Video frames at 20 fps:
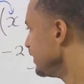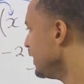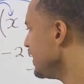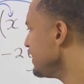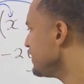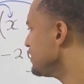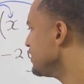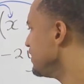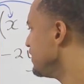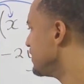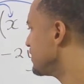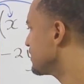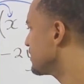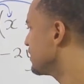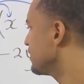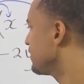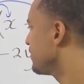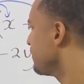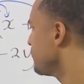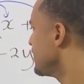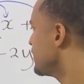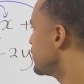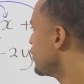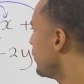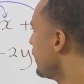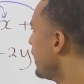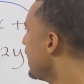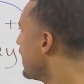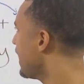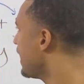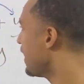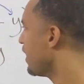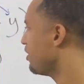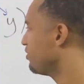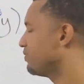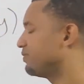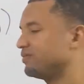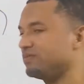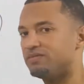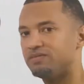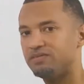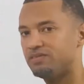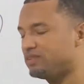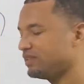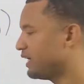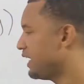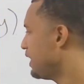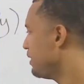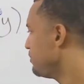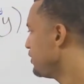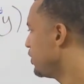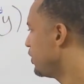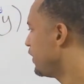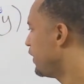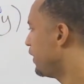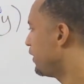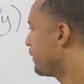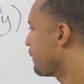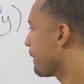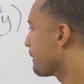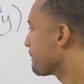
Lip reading: Let's do this. So we have, help me out here.